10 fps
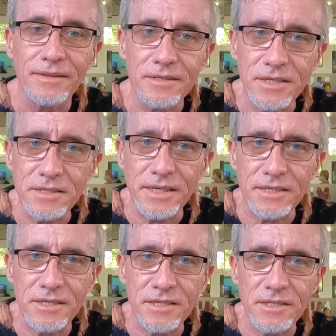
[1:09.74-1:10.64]
the sizzling
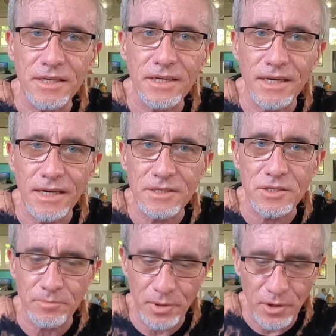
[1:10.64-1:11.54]
sisig is
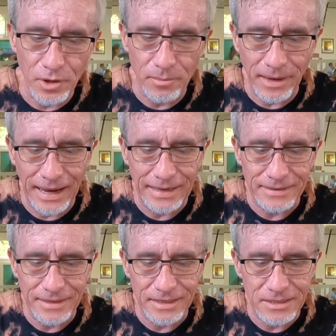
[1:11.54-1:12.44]
superb
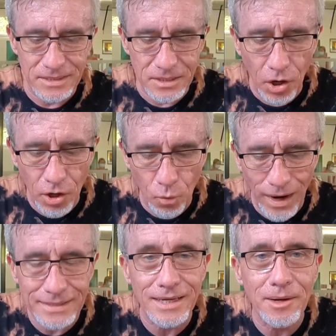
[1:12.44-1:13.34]
and the
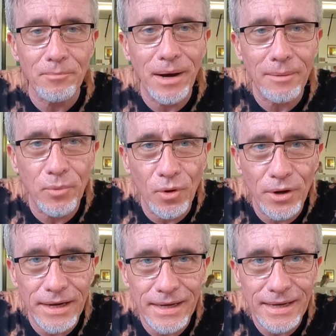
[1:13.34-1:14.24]
Tokwa'T
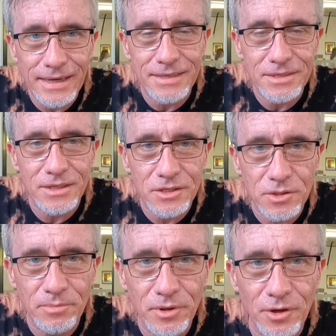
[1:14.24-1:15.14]
Baboy is
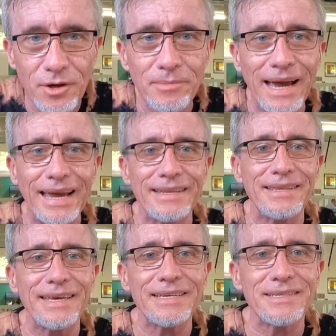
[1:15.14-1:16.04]
superb, and
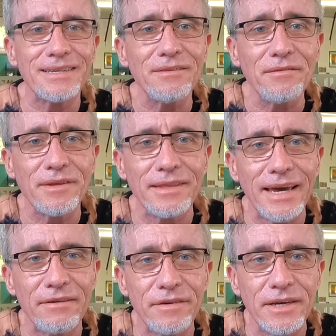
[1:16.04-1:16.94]
there's another thing they
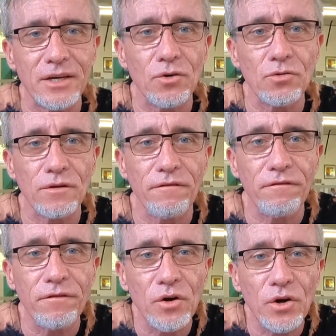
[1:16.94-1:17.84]
have here called a
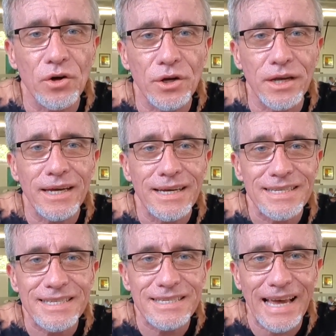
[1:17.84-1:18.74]
fern
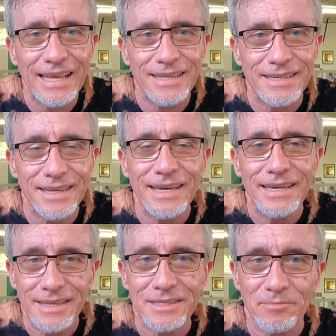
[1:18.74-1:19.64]
salad
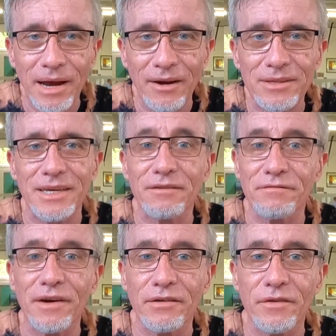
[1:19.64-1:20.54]
that's apparently
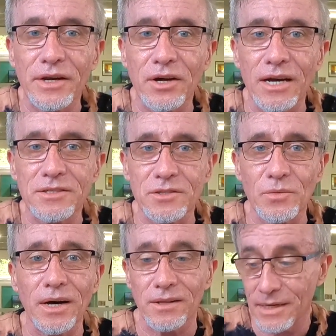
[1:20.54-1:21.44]
very, very nice as
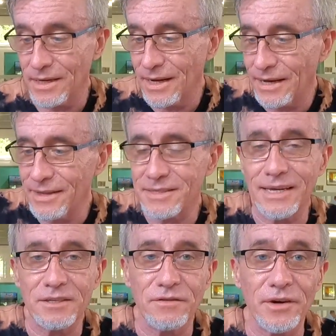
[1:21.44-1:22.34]
well. And that
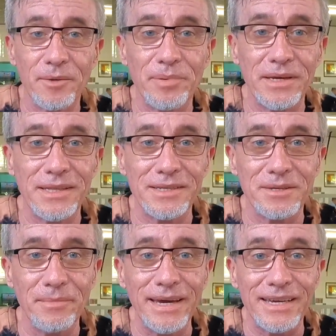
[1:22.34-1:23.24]
sounds very appealing
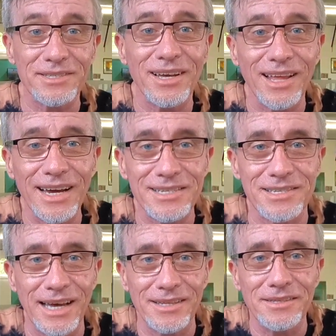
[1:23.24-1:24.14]
to me because I like a
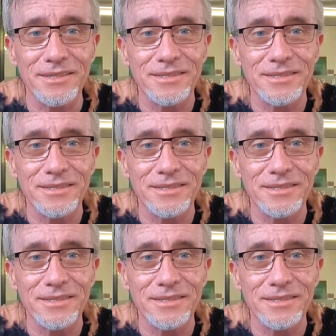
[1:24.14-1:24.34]
salad.